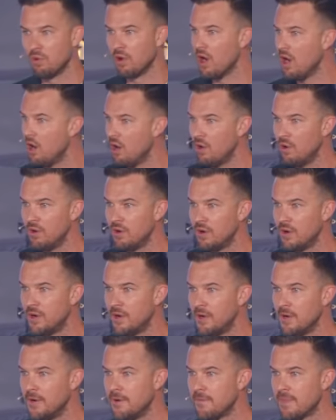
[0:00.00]
bro.
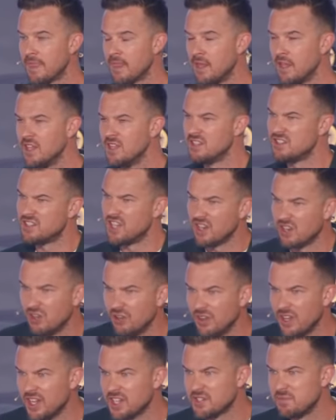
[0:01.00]

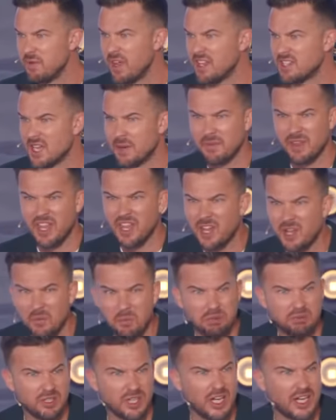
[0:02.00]
Singleness means I'm
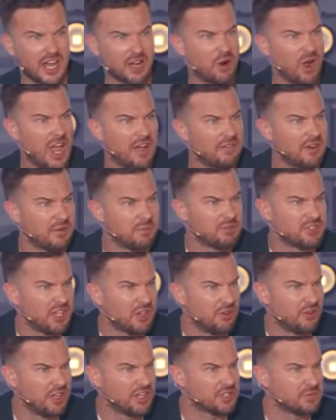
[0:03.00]
incomplete. I don't have it.
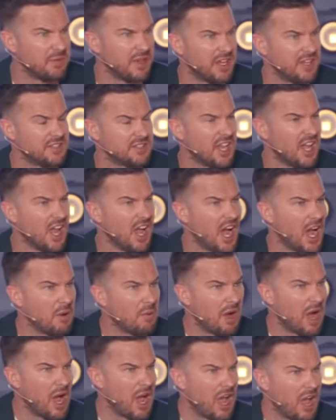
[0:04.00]
Singleness means
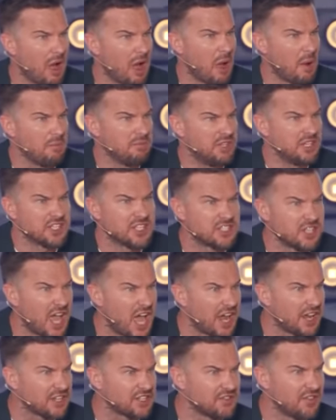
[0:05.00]
I'm
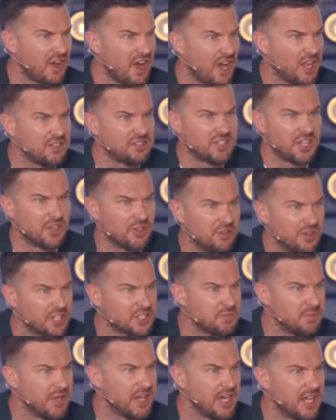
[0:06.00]
dissatisfied.
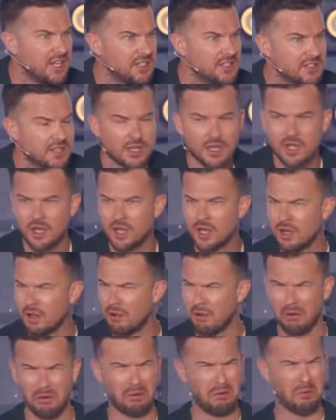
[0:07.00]
Singleness means
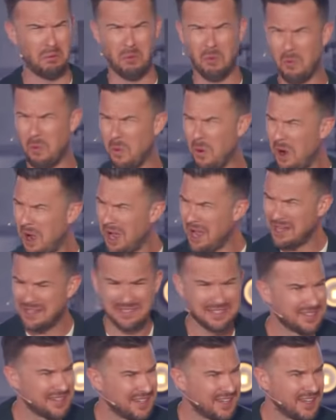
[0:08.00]

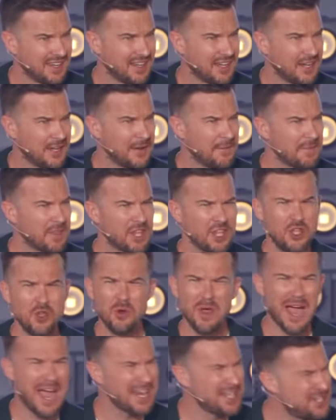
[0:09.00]
what? You
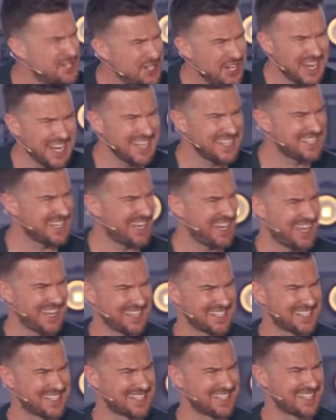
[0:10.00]
got
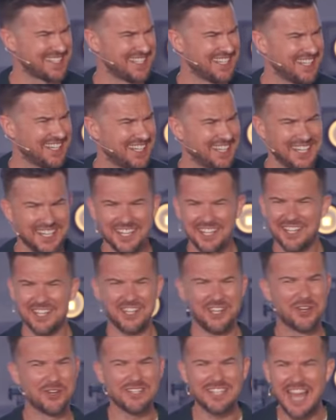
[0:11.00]
Jesus.
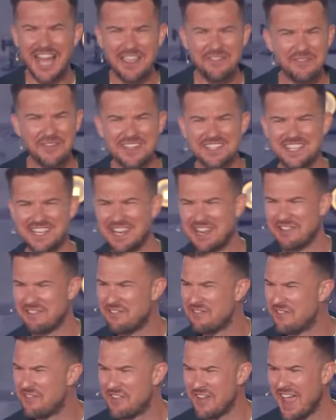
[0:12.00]
Your life is an
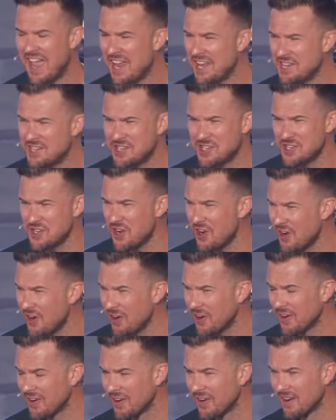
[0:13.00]

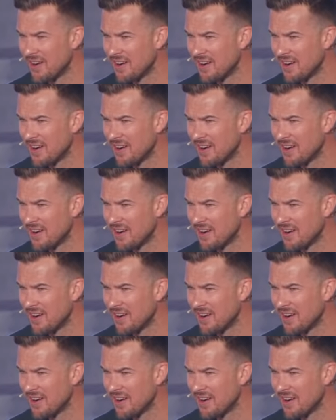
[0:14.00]
adventure.